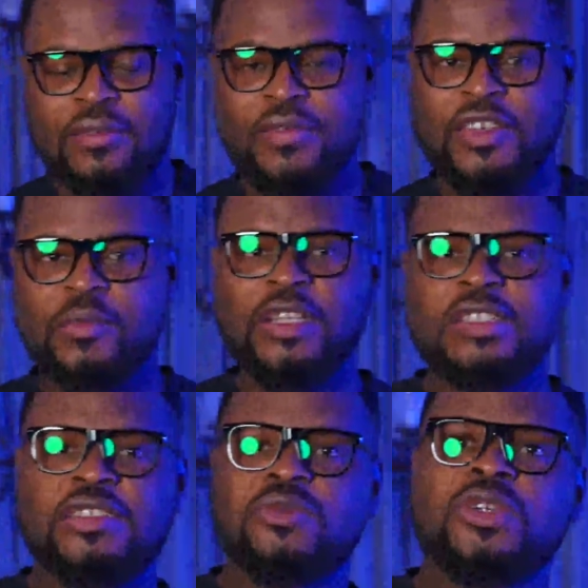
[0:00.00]
And
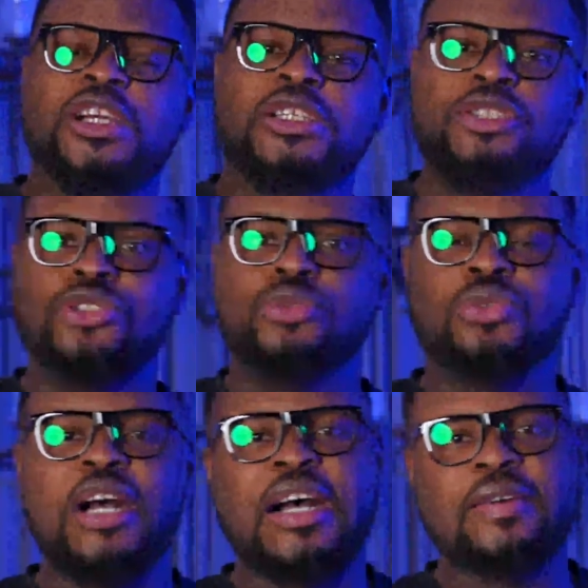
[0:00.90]
investment is where
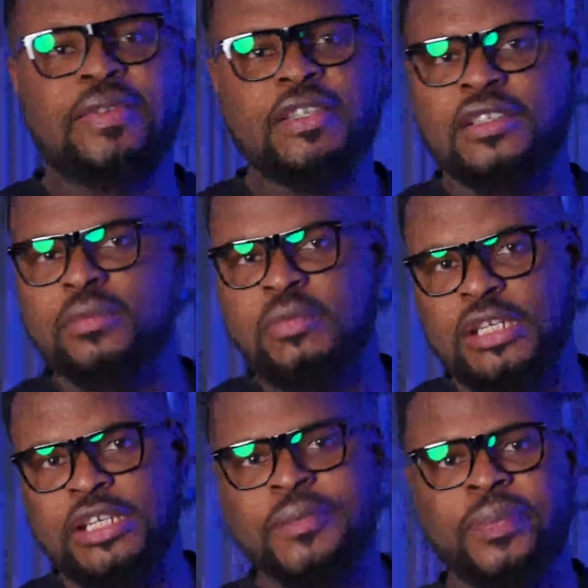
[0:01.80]
you have
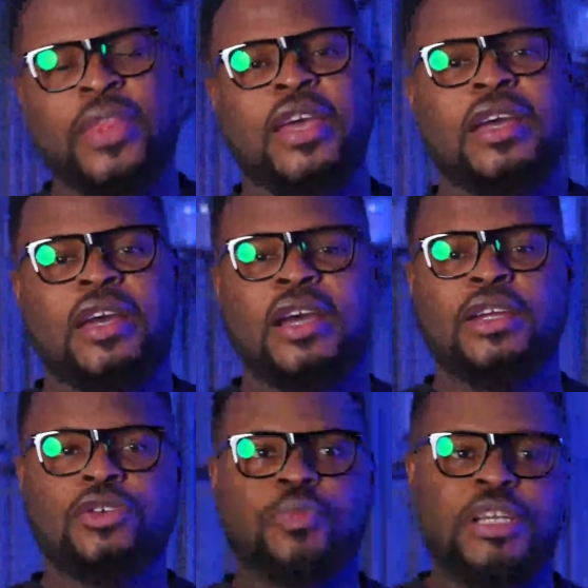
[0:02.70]
some money
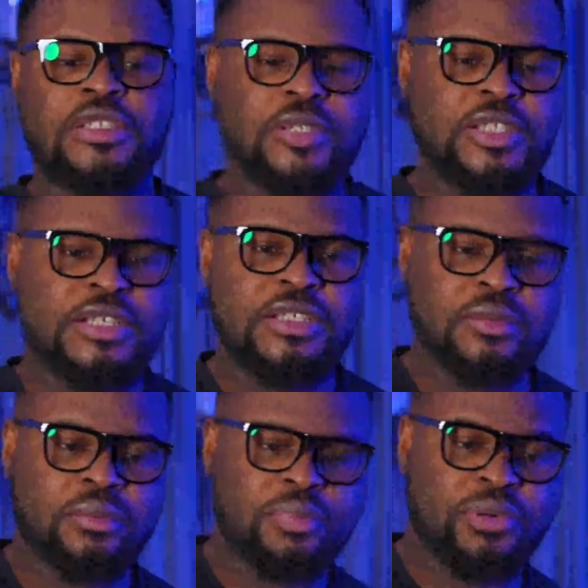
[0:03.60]
and you
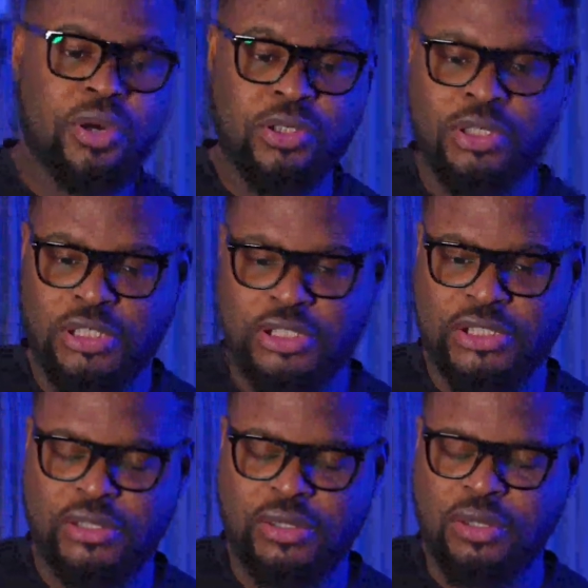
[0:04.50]
participated in
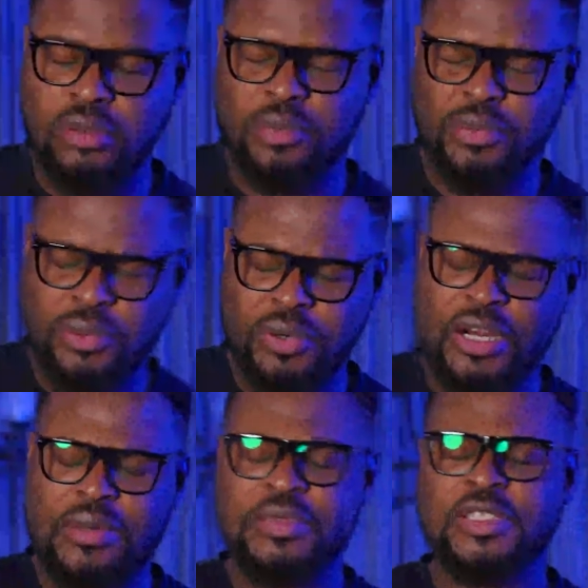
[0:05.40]
products or
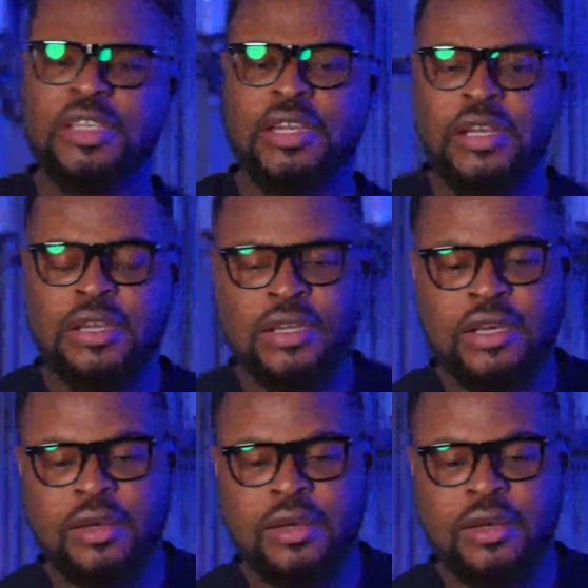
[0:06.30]
programs,